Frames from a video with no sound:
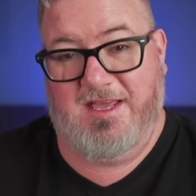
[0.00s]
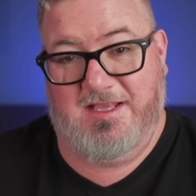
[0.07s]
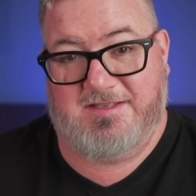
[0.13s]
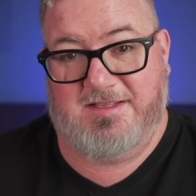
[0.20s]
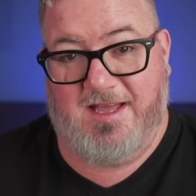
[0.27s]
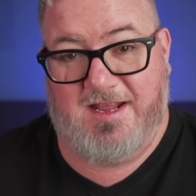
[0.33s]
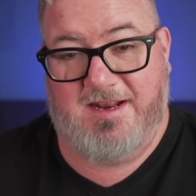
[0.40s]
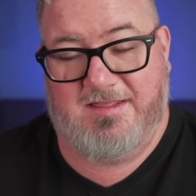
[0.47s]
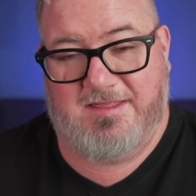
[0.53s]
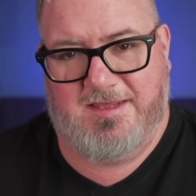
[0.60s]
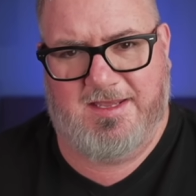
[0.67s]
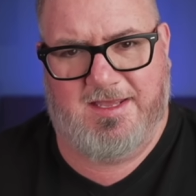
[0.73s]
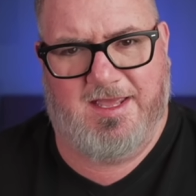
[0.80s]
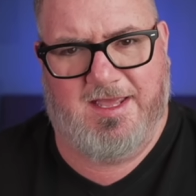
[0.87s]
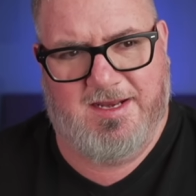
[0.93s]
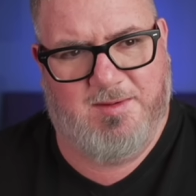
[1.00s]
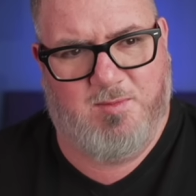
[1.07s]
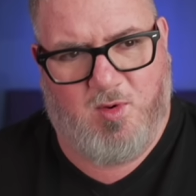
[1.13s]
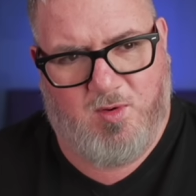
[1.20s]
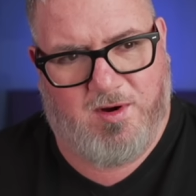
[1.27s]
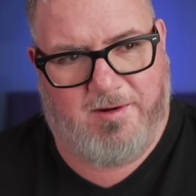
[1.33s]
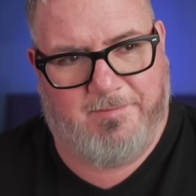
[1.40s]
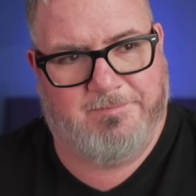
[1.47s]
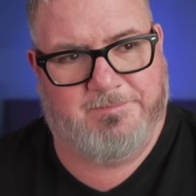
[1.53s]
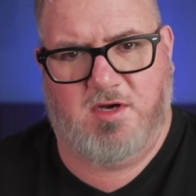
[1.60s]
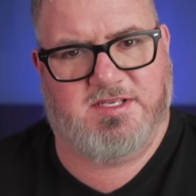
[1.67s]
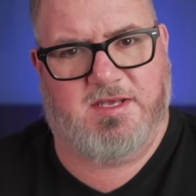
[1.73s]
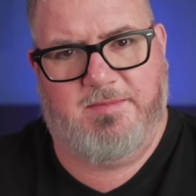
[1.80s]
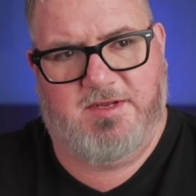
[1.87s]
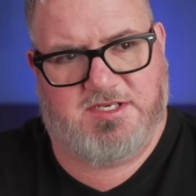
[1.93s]
It's not a thing anymore. Of
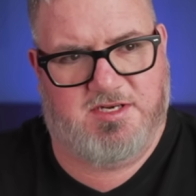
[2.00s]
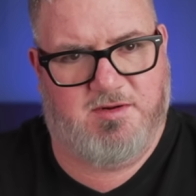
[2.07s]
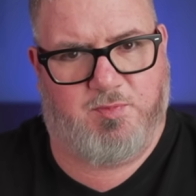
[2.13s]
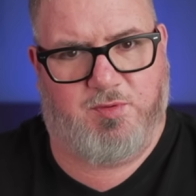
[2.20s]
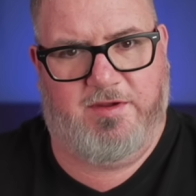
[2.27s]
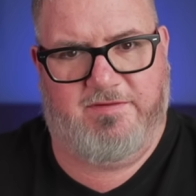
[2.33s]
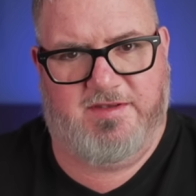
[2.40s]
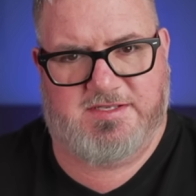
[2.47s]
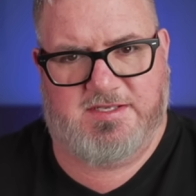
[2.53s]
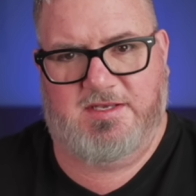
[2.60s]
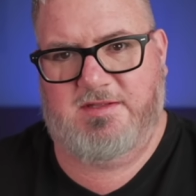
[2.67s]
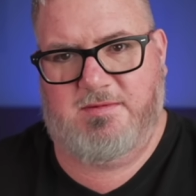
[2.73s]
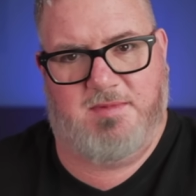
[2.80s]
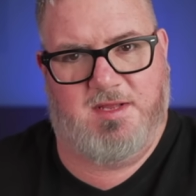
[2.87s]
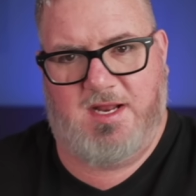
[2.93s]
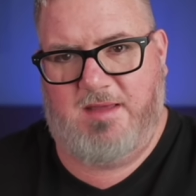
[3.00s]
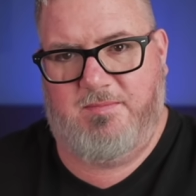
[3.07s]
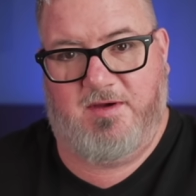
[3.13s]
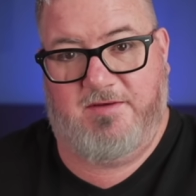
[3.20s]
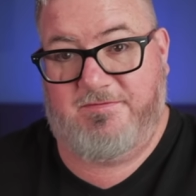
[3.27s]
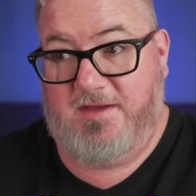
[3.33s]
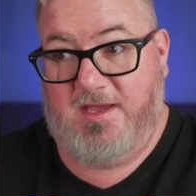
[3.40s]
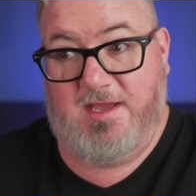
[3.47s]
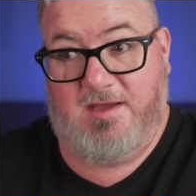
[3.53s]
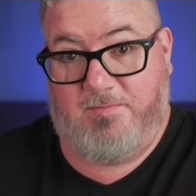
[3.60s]
course, I mentioned it previously, the Midnight Buffet.